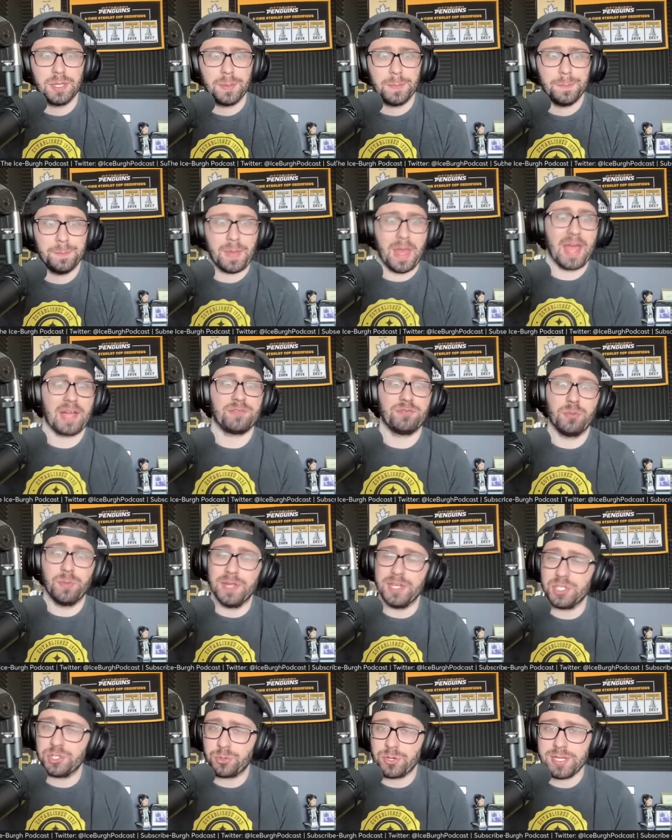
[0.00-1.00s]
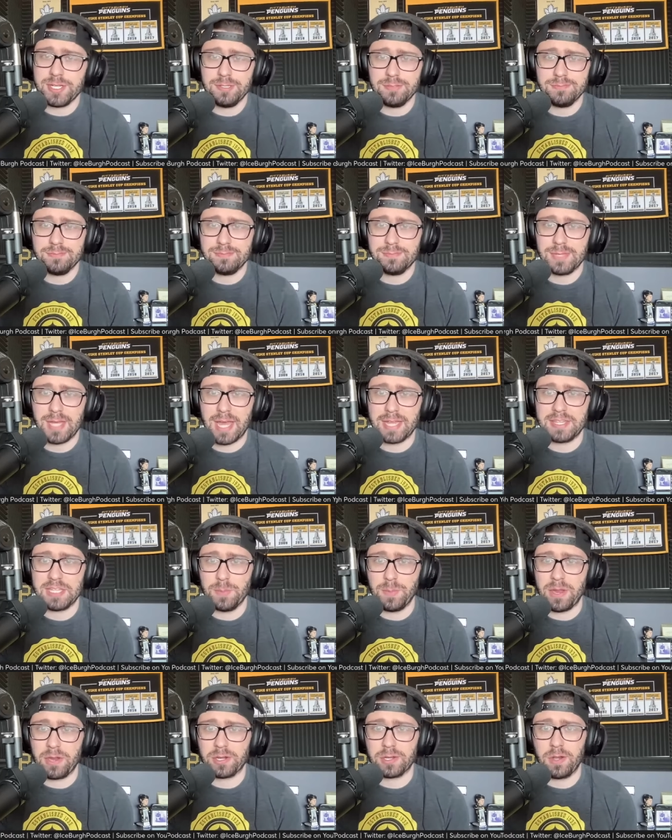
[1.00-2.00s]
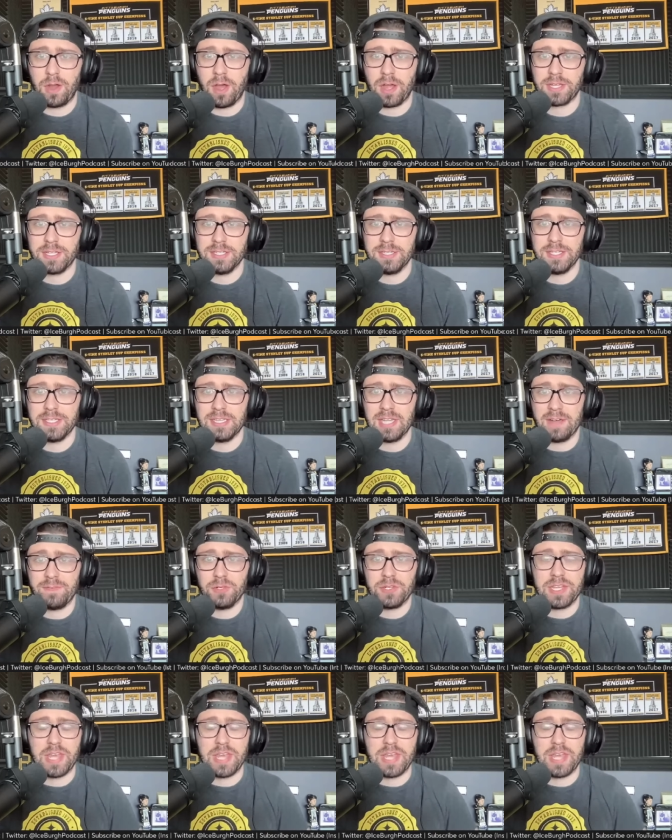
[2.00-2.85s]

Back from injury at the American Hockey League level.